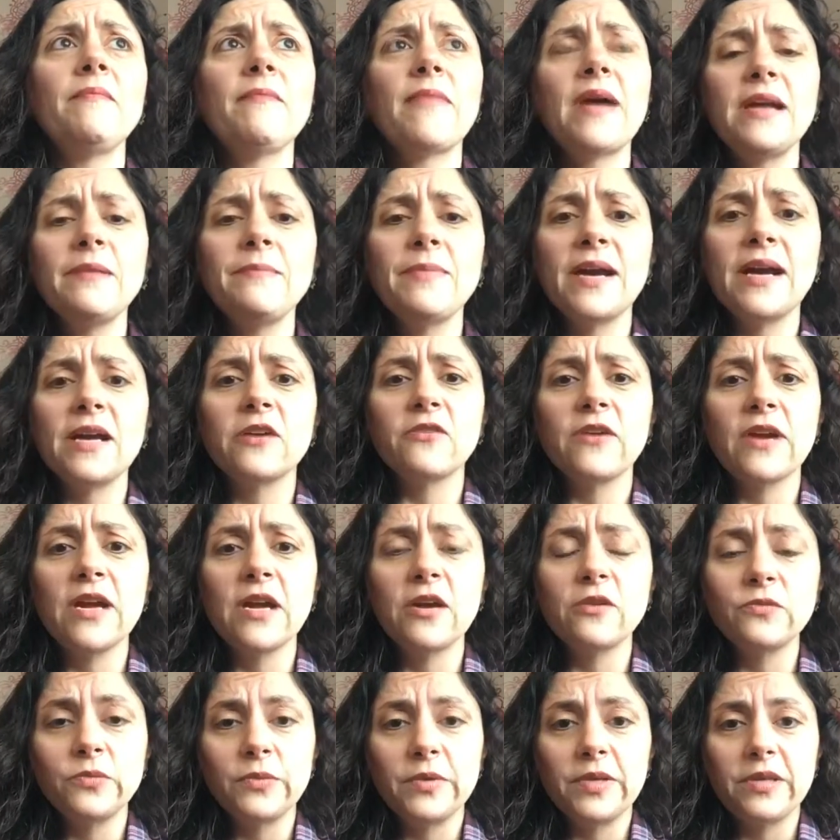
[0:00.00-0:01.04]
my
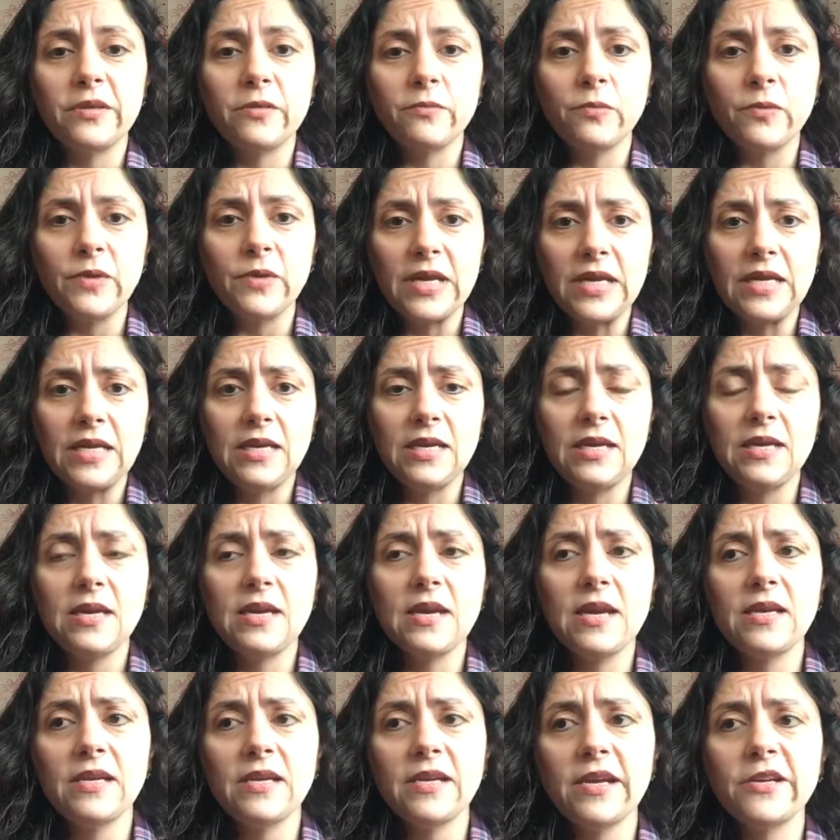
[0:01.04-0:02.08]
background with
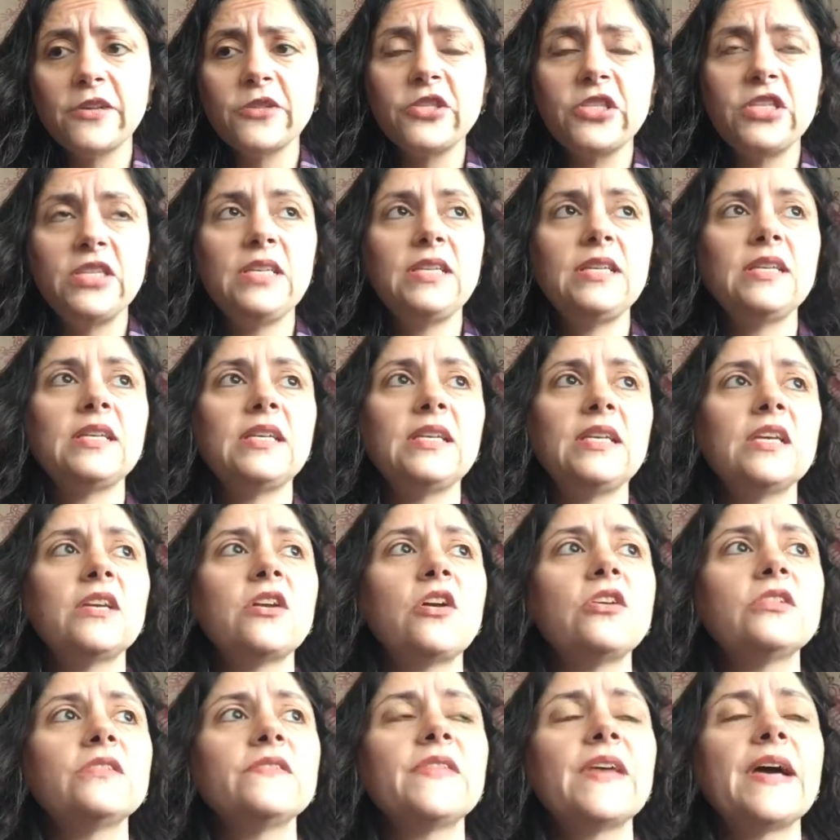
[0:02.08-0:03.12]
Reiki and energy healing and
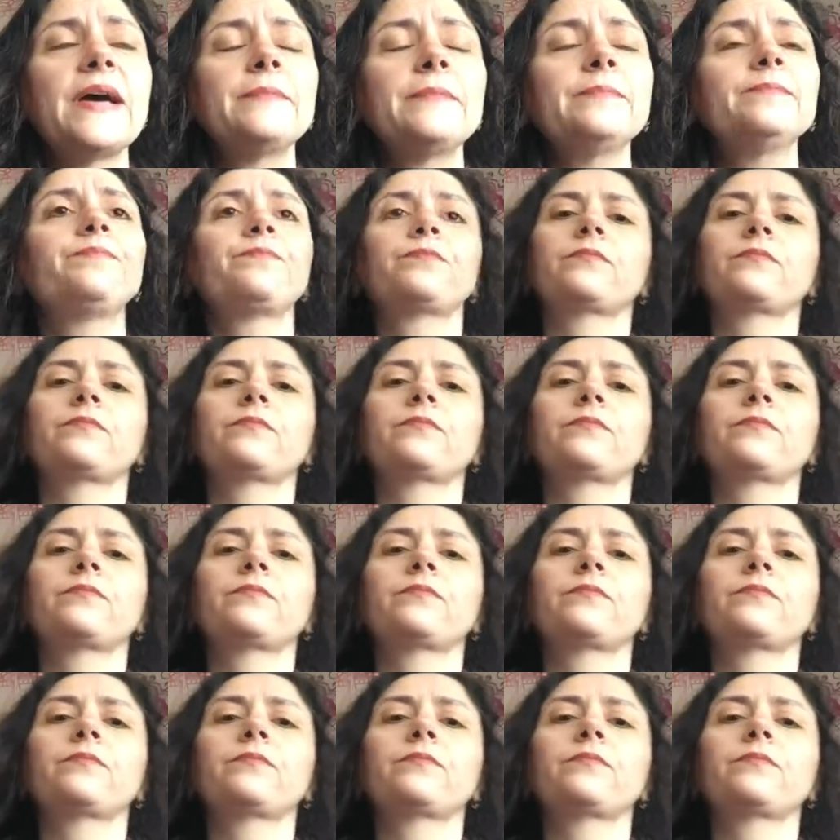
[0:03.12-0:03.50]
all of that,